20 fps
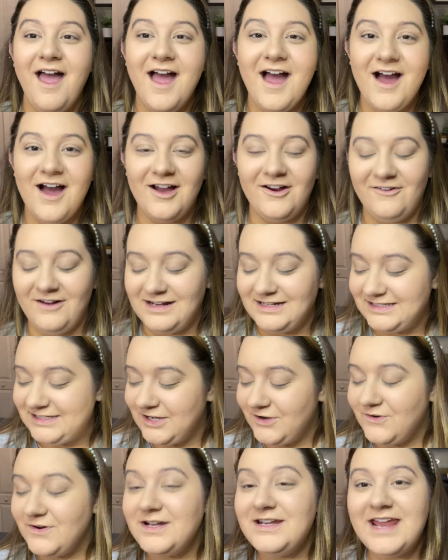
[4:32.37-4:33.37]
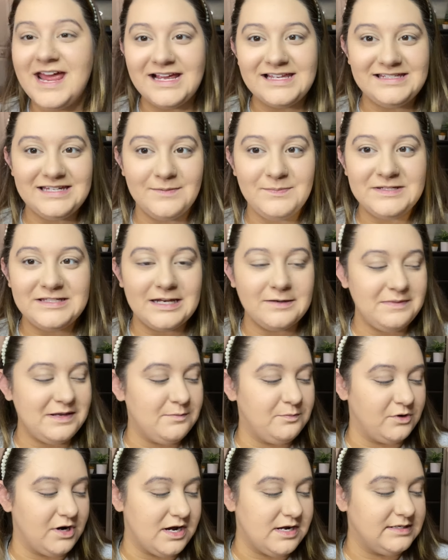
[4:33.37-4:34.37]
All right, so next up is gonna be
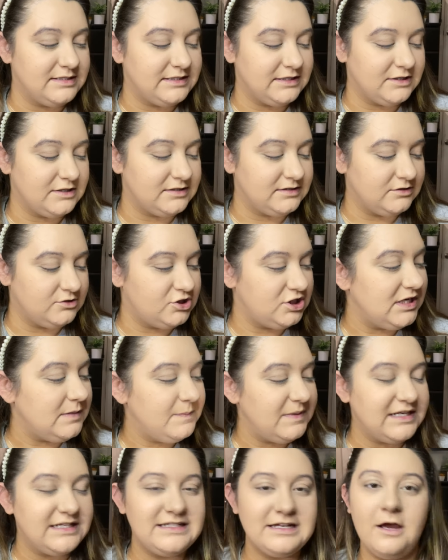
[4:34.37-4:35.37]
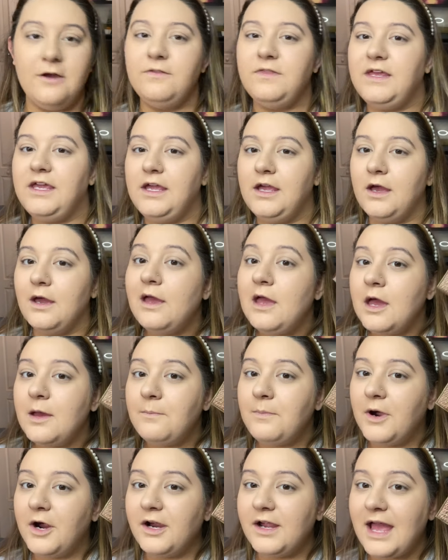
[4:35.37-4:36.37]
bronzer. So she picked out the
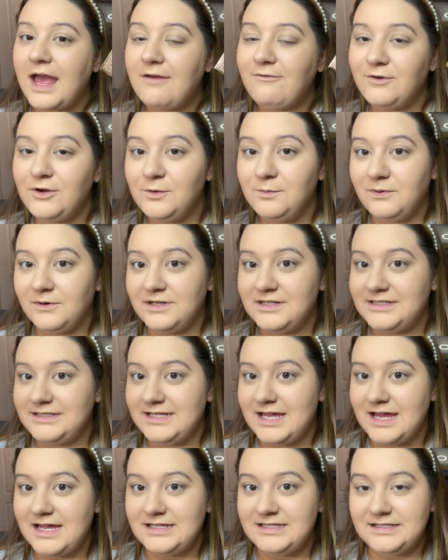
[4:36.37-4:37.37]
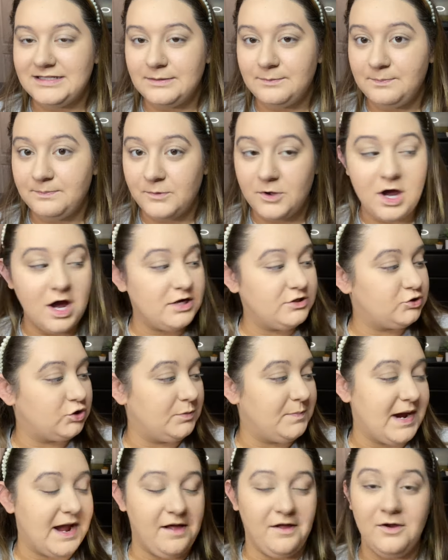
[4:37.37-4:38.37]
Park Avenue Princess
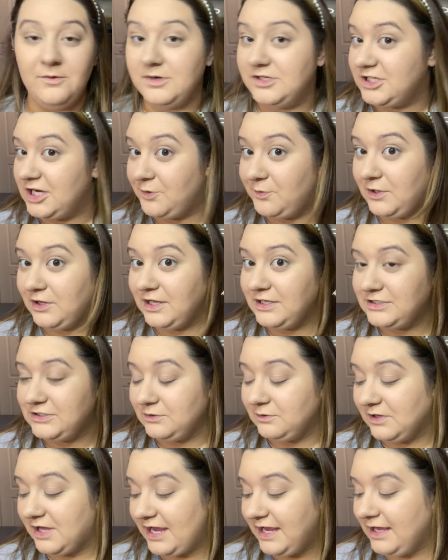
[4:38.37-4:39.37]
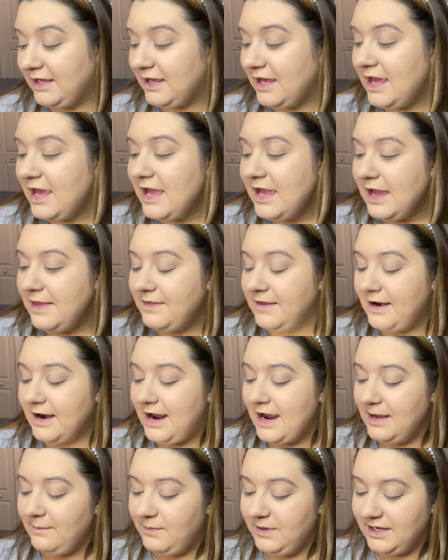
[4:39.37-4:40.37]
contour palette, which I really do like. And then
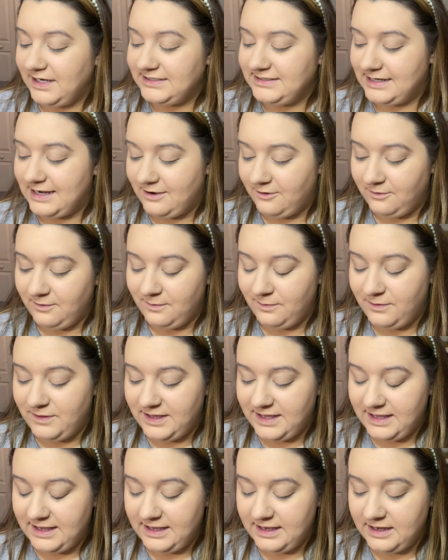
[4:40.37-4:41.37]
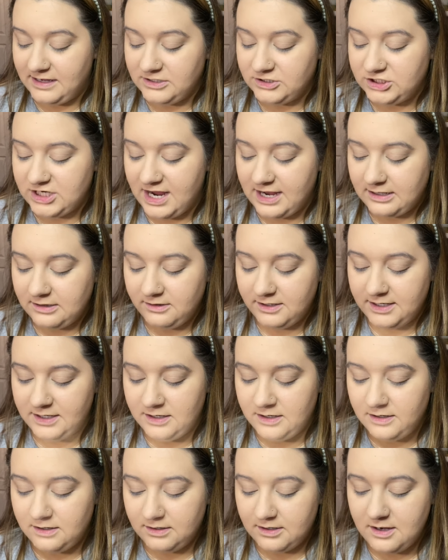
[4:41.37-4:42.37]
I picked out the
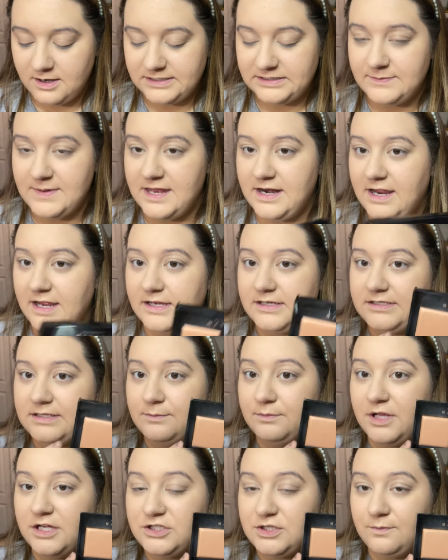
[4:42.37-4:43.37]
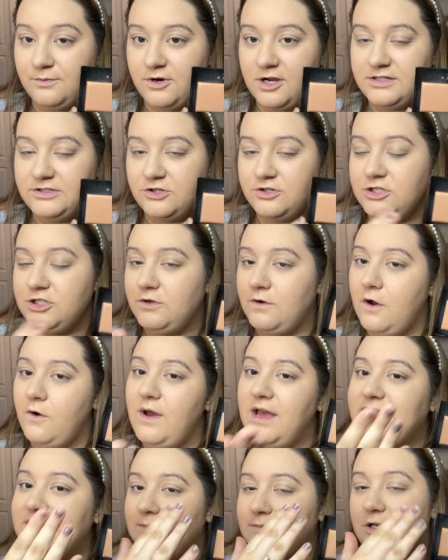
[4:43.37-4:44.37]
Jaclyn Cosmetics Blush and Bronzer Duo,
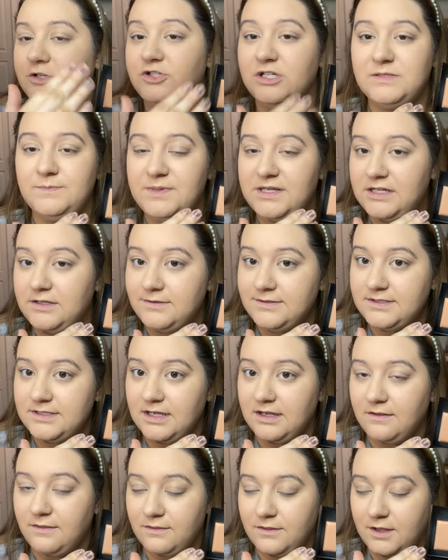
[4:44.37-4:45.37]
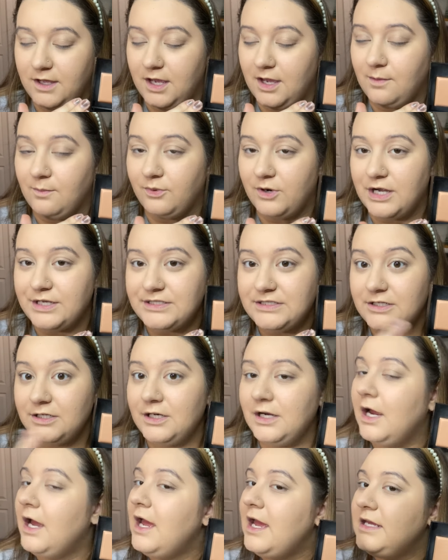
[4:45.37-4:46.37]
except I'll just be using the
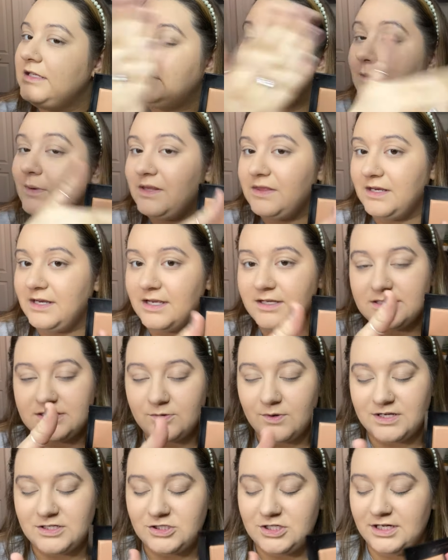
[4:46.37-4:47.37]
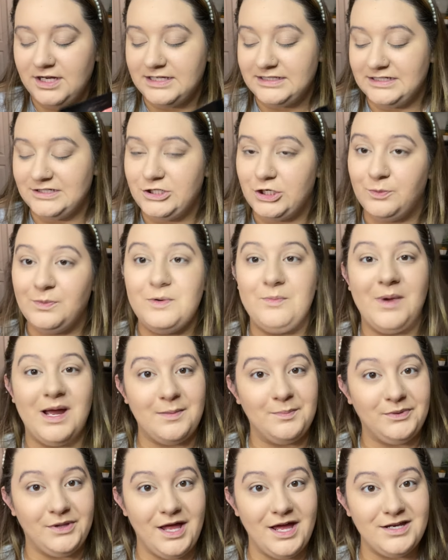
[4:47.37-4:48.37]
bronzer. So that way the next question can determine
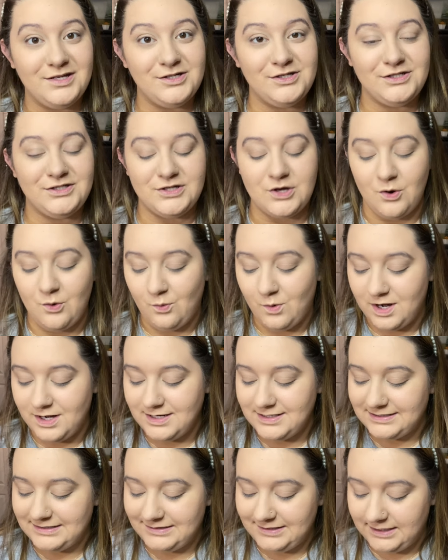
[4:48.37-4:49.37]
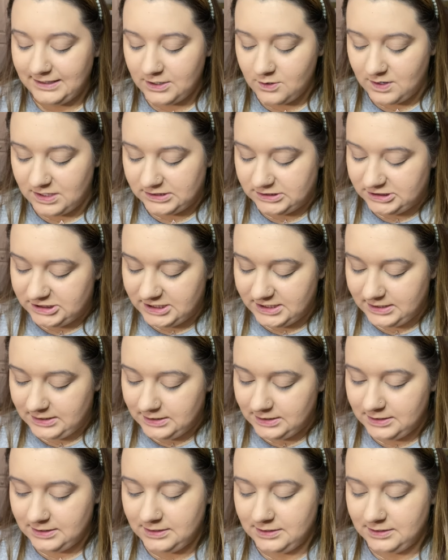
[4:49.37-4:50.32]
my blush. So what is the question?